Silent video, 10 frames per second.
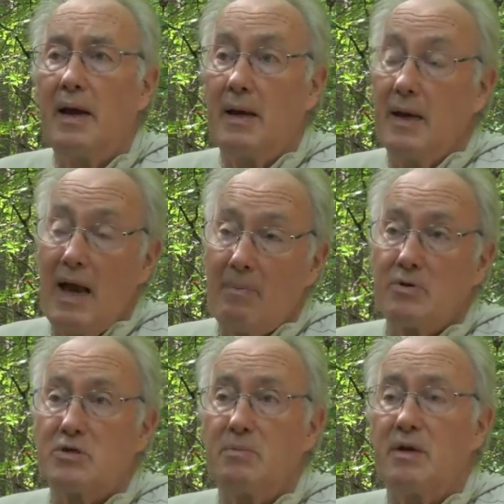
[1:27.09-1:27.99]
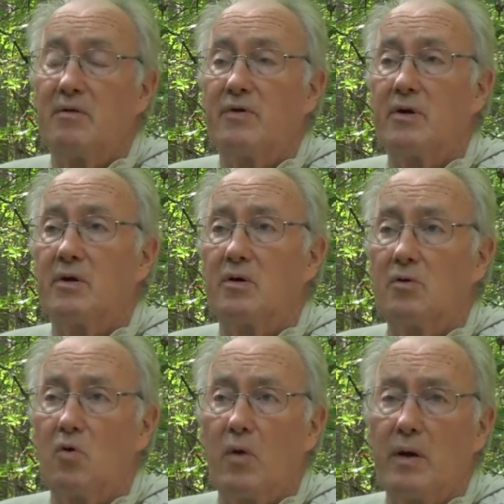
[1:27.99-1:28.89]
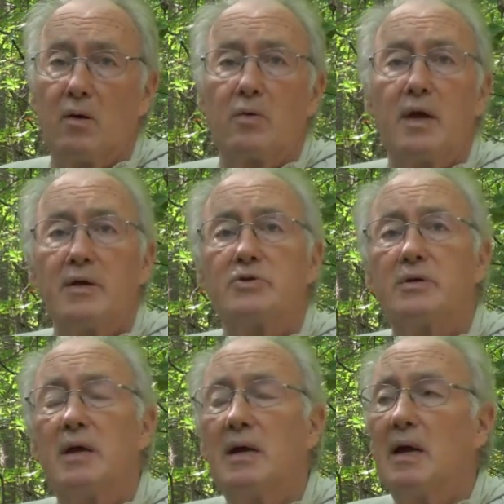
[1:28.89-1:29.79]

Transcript: and it happens to be in a very good growing location.